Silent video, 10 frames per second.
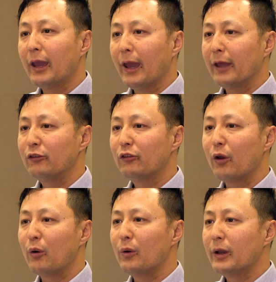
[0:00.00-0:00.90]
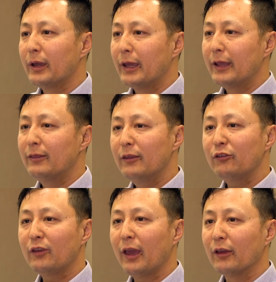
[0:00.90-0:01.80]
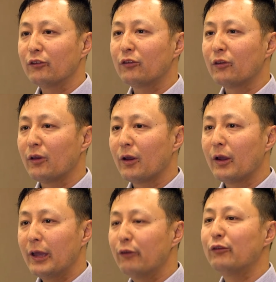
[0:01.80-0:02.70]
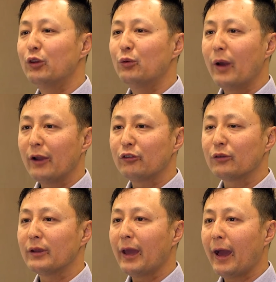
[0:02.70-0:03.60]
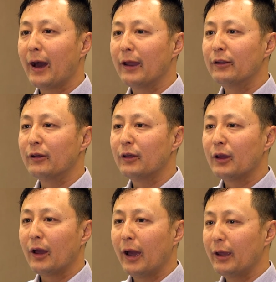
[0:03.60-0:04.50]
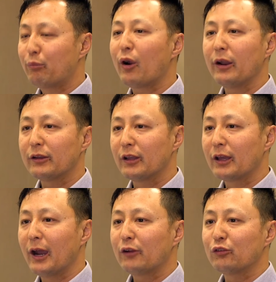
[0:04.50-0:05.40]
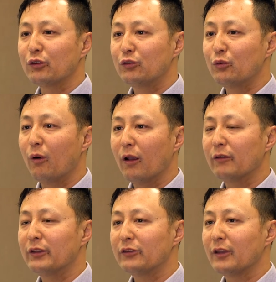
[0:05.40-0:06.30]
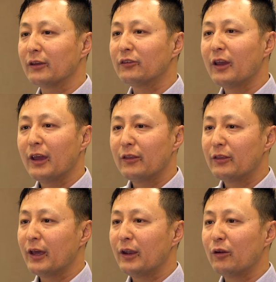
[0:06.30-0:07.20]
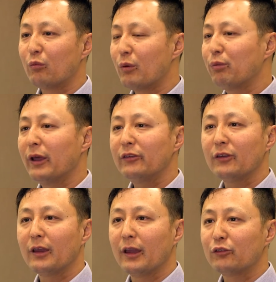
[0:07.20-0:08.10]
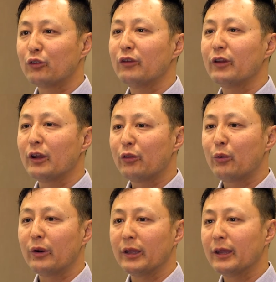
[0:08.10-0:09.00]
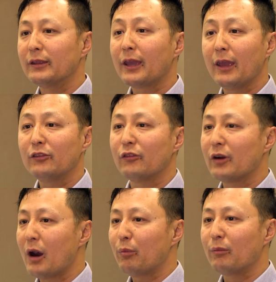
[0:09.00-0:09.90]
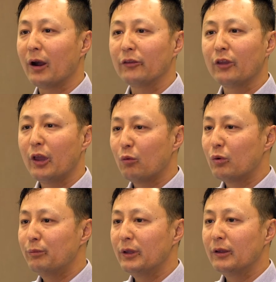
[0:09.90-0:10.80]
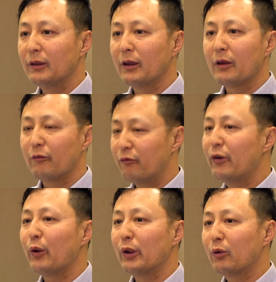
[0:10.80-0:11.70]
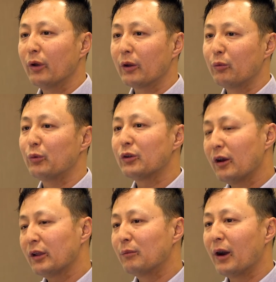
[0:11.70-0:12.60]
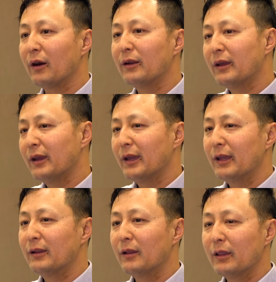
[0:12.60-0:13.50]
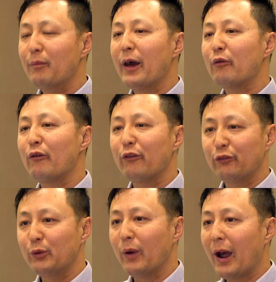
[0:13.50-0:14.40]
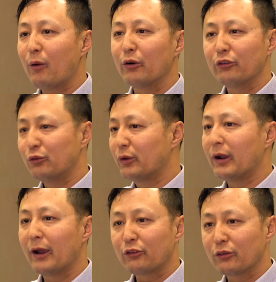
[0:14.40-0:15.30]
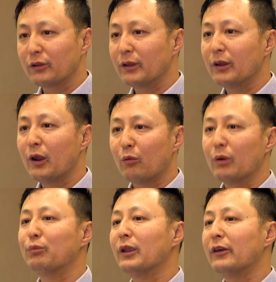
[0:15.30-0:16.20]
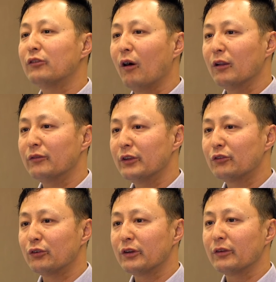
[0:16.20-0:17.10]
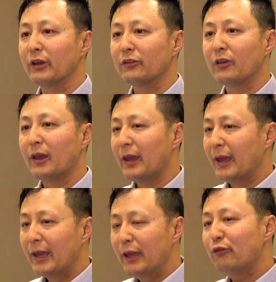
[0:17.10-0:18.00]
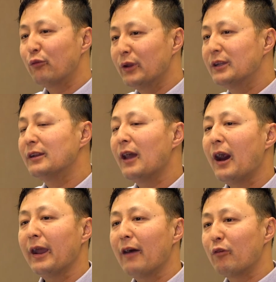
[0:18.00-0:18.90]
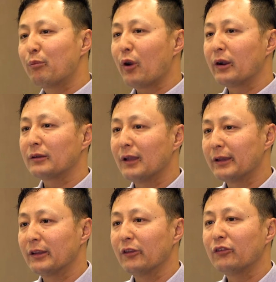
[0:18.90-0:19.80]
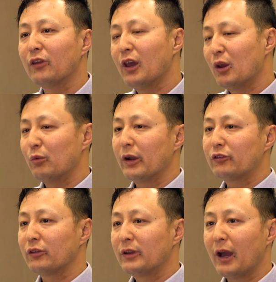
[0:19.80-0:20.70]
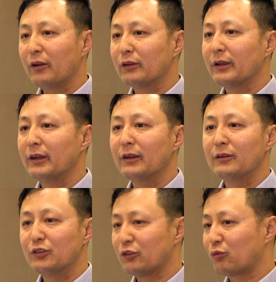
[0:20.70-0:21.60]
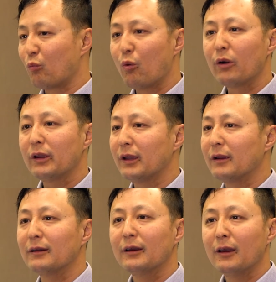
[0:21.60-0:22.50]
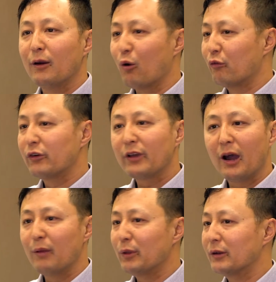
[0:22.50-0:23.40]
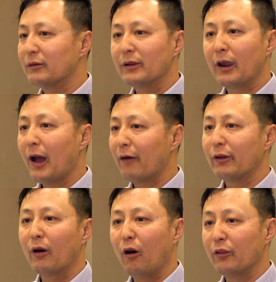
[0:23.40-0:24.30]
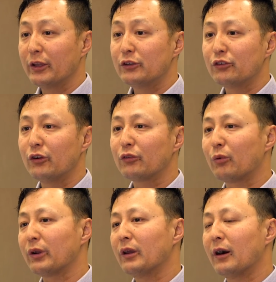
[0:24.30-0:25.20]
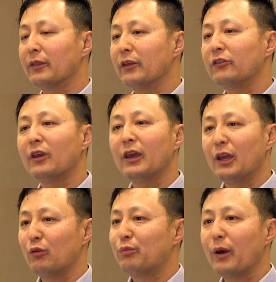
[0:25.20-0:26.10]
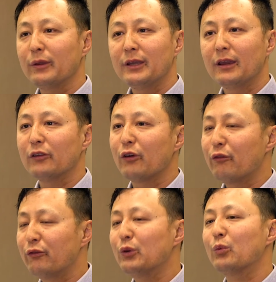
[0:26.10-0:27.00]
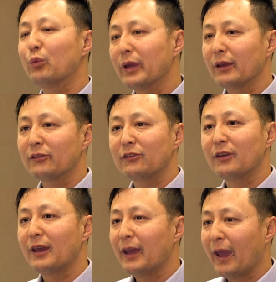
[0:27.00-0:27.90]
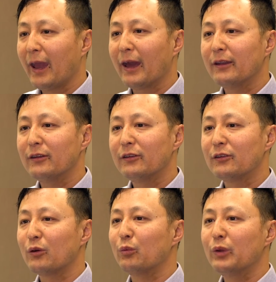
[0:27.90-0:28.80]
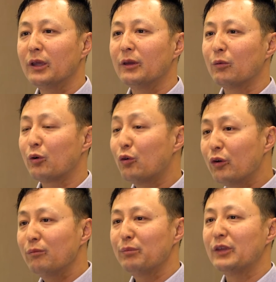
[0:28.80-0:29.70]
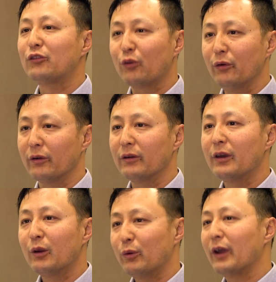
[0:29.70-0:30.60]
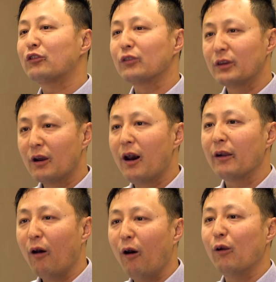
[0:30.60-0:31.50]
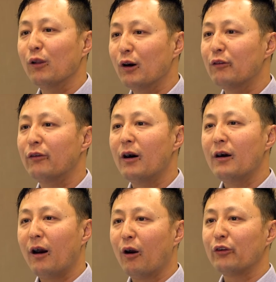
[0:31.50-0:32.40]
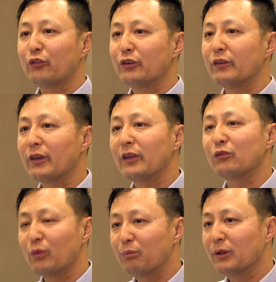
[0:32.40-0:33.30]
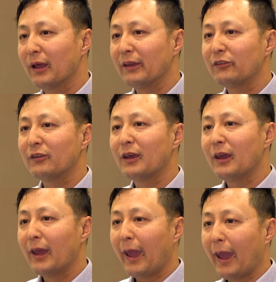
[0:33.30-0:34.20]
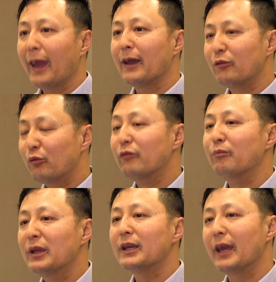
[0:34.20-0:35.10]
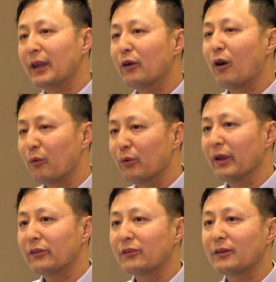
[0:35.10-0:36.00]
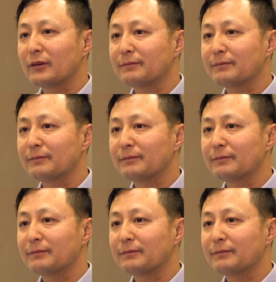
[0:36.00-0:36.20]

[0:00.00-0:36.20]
And so in this case, if you actually had a product that could actually do all of these things, then replacing a certificate authority in the case of a compromise would be very quick. We were talking about, in the matter of a few hours, you could actually replace all of these certificates. If we did not have a product like this, we actually calculated just working overtime and having all the engineers working on this, it would probably take us a few weeks. And we couldn't be certain. We actually got all of our certificates replaced, and we've mitigated our risk.